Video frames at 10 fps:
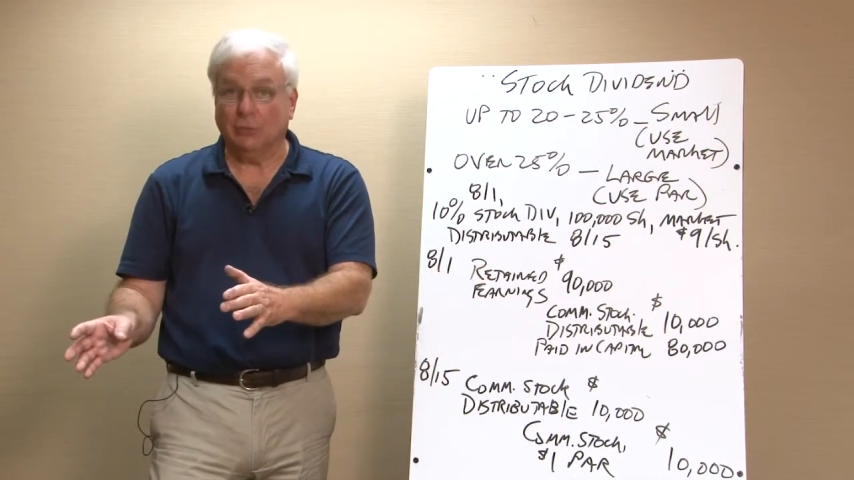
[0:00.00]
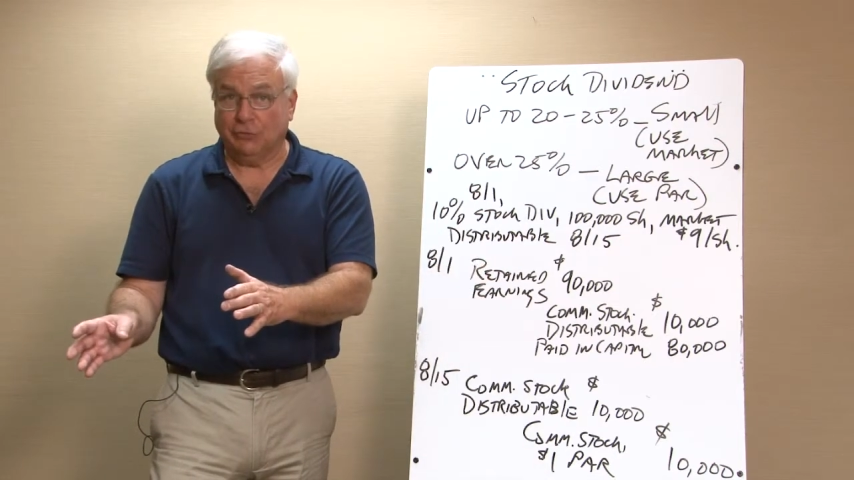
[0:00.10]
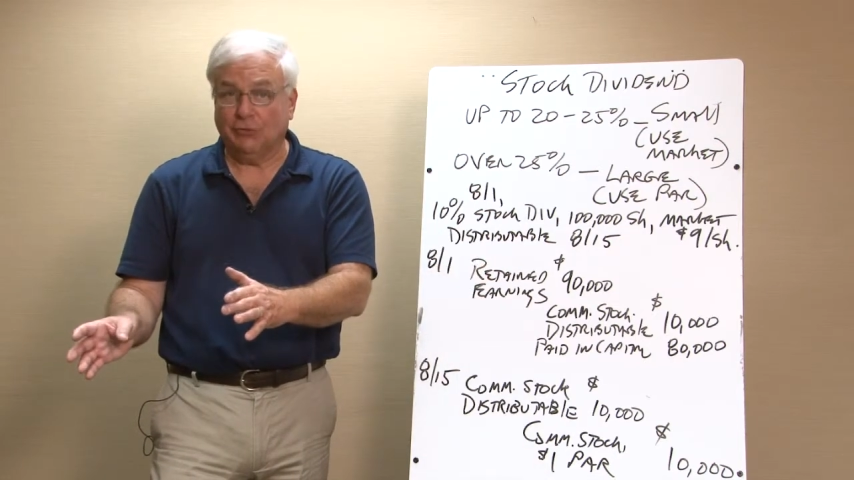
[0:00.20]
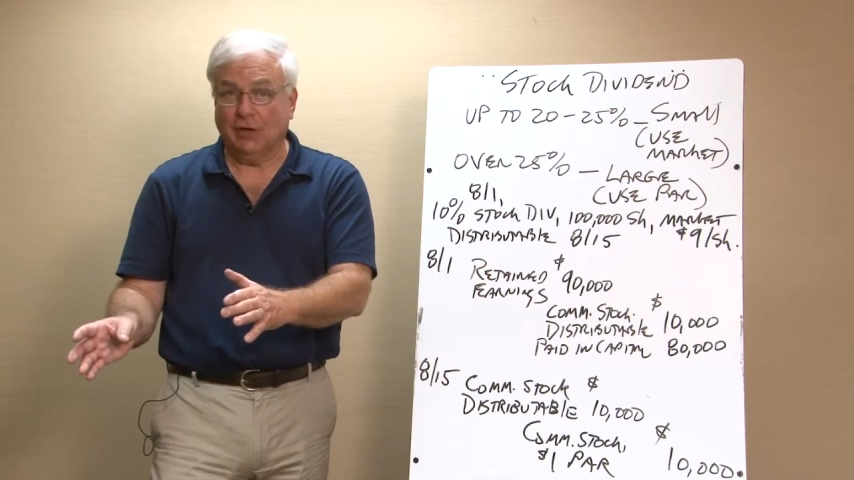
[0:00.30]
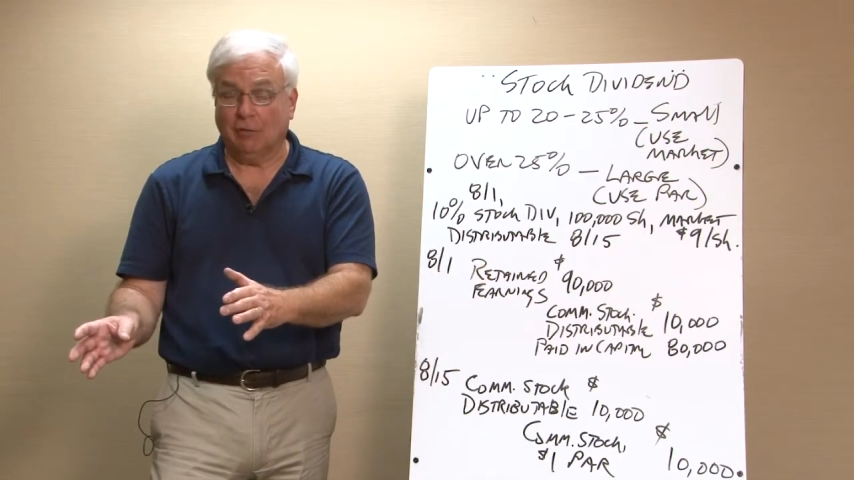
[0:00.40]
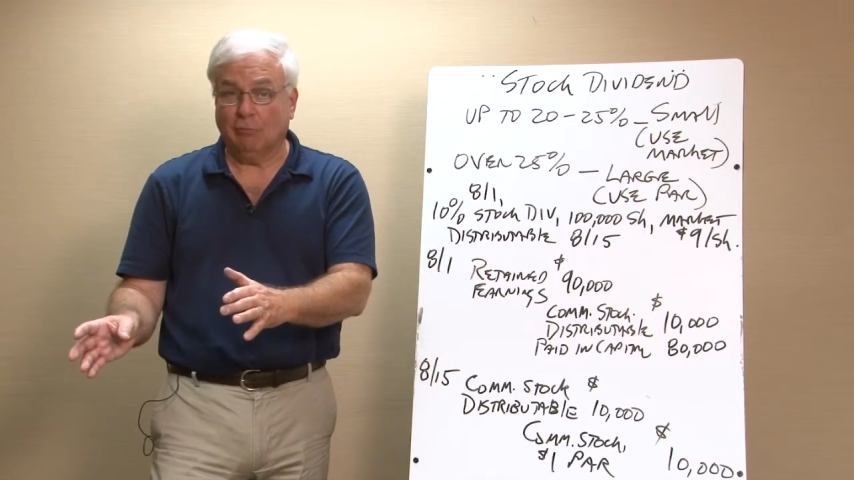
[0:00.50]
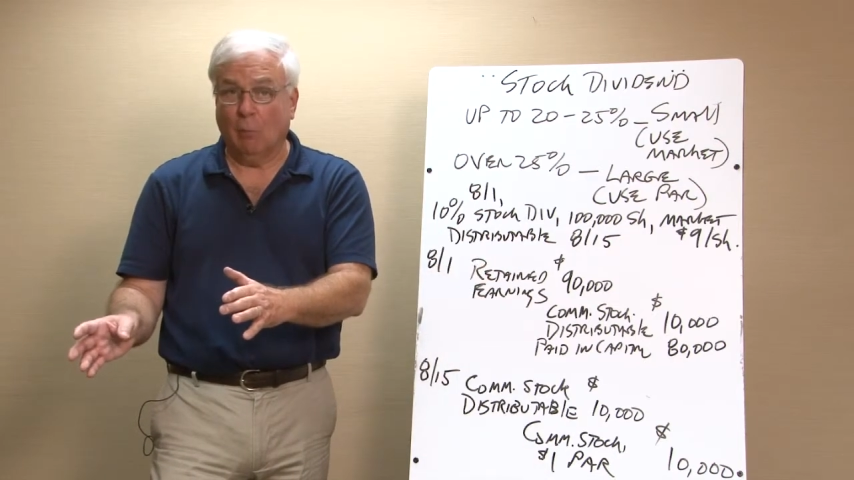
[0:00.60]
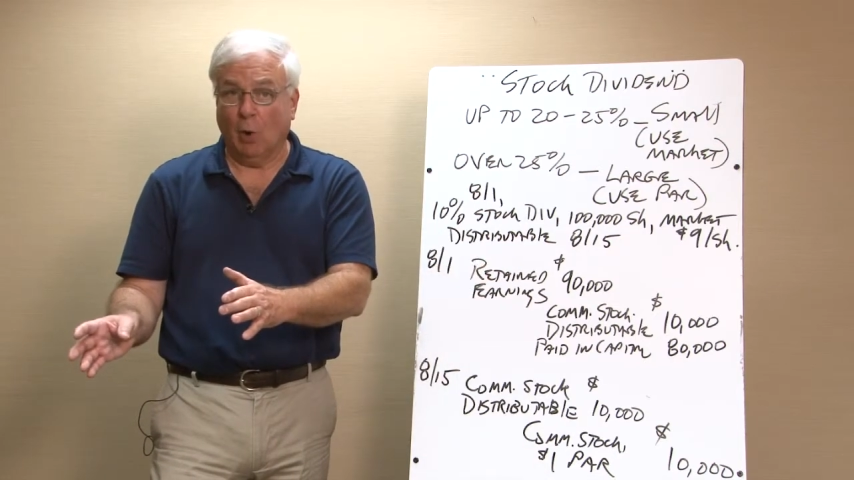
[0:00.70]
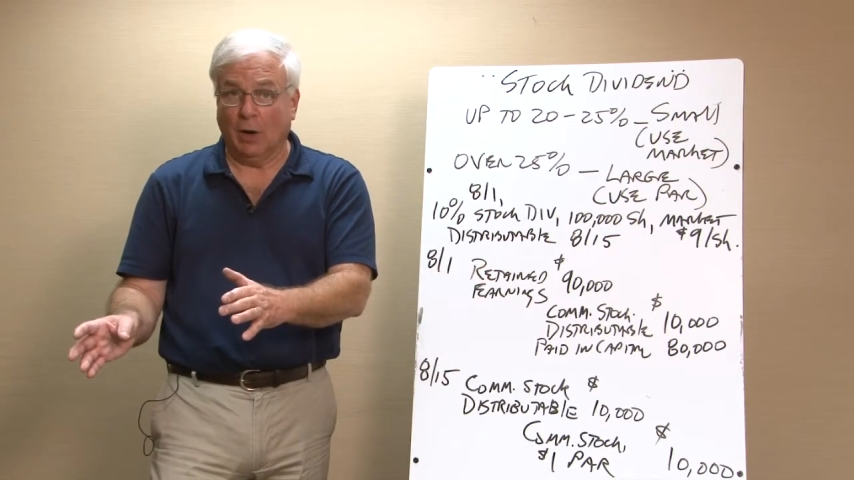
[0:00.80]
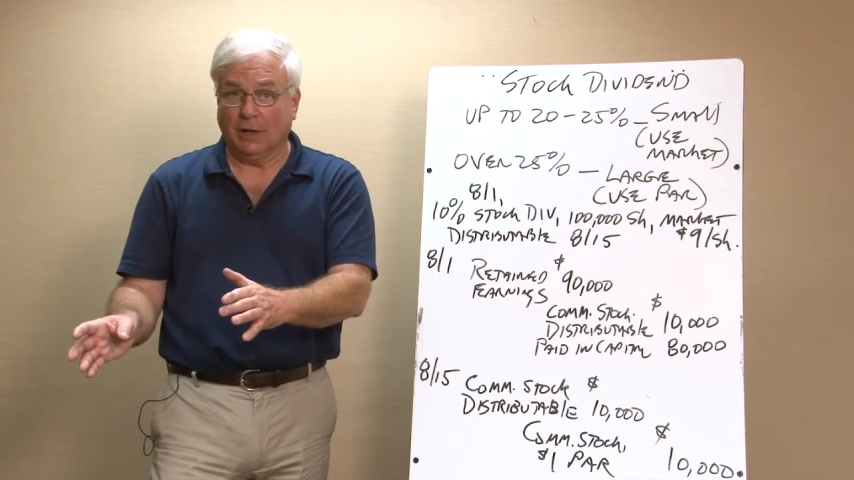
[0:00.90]
instead of
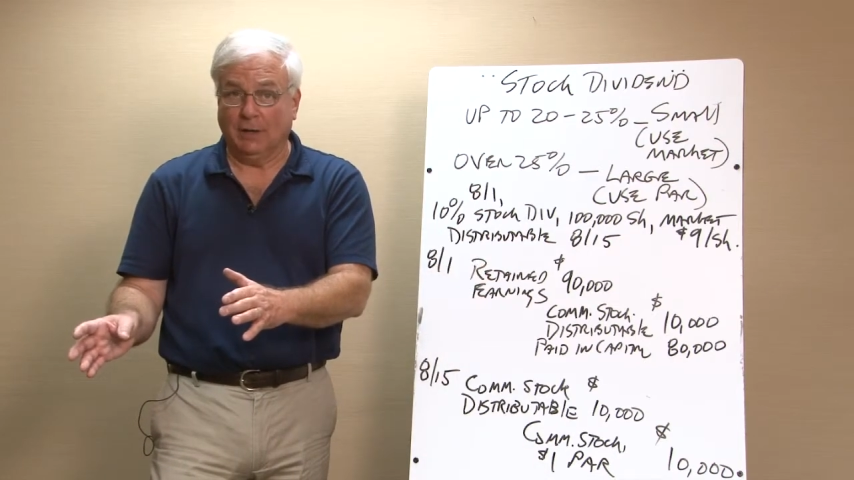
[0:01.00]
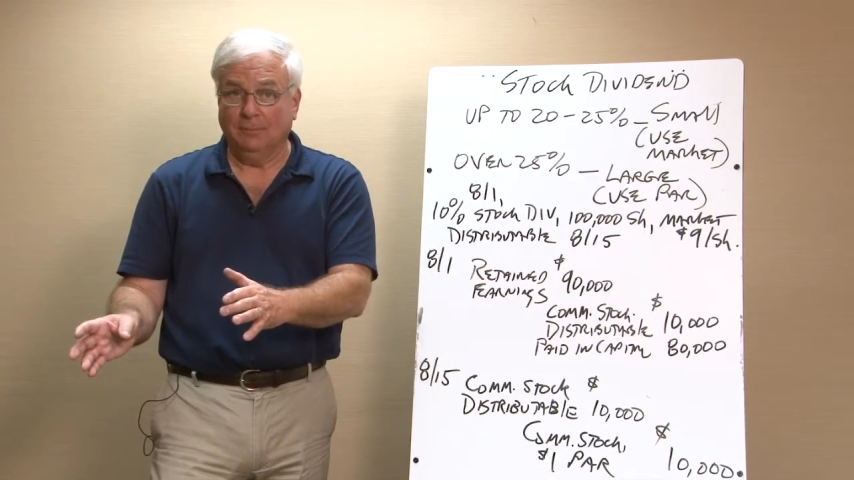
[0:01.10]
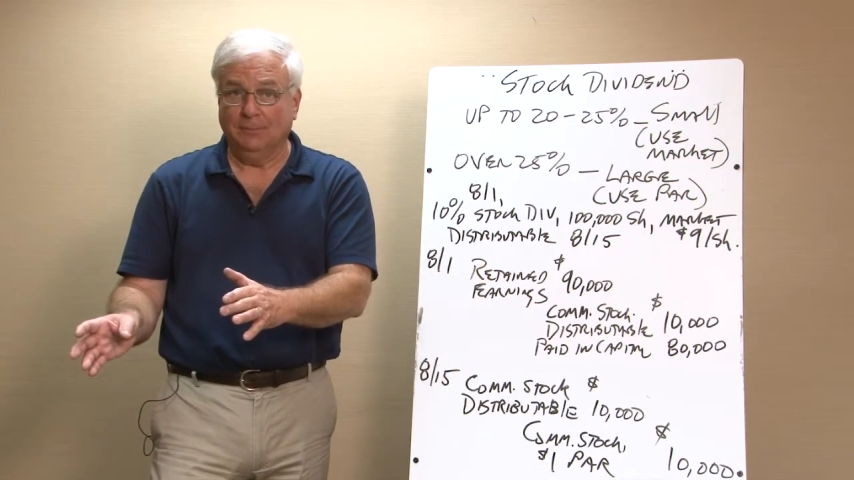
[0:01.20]
market.